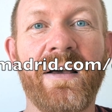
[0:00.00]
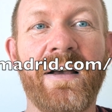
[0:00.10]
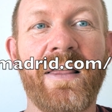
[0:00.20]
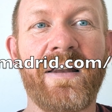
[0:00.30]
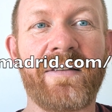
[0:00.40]

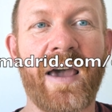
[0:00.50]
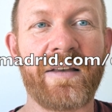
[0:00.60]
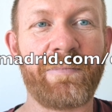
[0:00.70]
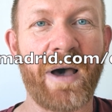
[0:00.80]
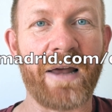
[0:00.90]
That is
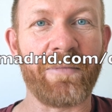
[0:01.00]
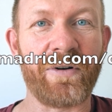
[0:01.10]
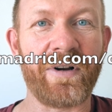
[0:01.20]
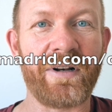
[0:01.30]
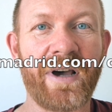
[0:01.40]

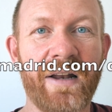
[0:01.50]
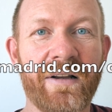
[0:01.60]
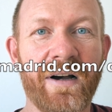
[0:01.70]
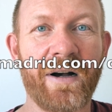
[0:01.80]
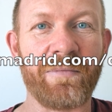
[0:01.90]

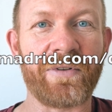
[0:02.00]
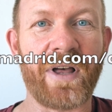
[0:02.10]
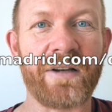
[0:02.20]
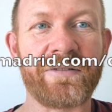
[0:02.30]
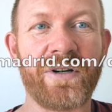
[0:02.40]

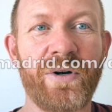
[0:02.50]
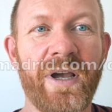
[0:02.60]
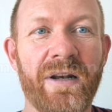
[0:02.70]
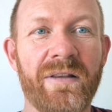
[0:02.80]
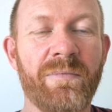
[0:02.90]

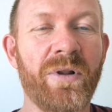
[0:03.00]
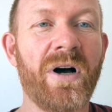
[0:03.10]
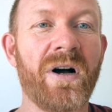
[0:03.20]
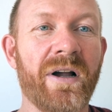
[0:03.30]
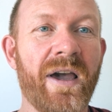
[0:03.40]
expatmadrid.com/donate. The
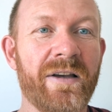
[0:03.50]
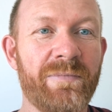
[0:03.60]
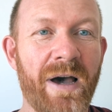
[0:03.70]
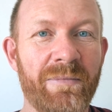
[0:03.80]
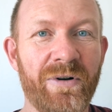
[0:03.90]
blog,
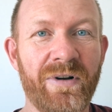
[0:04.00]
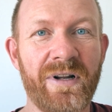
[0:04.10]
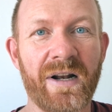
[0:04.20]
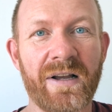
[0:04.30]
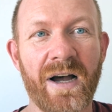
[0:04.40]

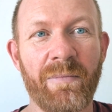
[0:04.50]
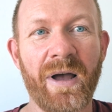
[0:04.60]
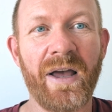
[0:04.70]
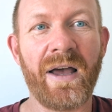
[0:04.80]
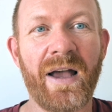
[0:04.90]
expatmadrid.com,
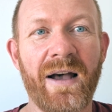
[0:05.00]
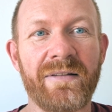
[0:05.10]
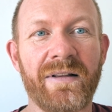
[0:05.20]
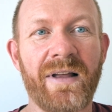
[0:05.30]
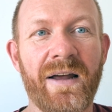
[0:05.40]

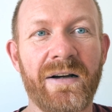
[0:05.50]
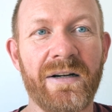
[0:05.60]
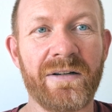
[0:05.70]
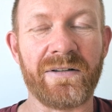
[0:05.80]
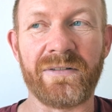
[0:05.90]
has a lot
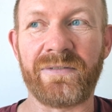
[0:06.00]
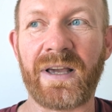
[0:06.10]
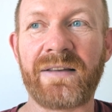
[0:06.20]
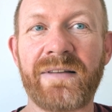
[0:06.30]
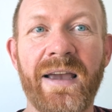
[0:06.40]
of
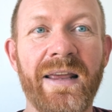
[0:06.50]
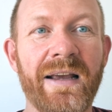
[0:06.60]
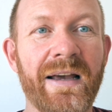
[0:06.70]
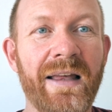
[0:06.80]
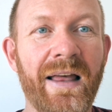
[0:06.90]

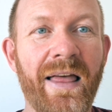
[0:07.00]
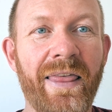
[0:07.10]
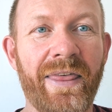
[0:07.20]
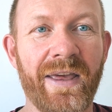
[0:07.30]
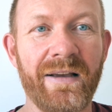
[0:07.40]
exciting
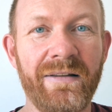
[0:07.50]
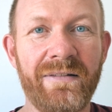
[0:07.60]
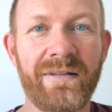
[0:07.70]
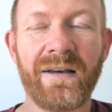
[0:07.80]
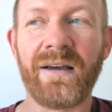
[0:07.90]

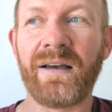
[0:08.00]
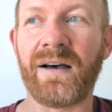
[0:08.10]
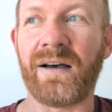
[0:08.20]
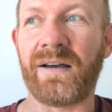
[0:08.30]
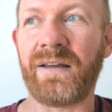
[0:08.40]
things,
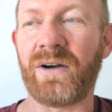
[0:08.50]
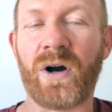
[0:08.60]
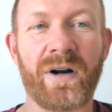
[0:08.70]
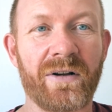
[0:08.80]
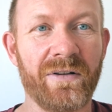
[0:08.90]

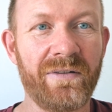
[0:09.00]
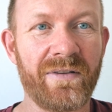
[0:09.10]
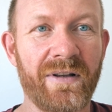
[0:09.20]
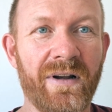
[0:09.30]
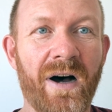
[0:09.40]
articles
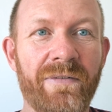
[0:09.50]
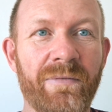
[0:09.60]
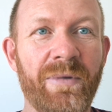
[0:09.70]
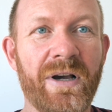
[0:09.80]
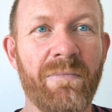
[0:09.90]
that
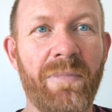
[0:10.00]
often become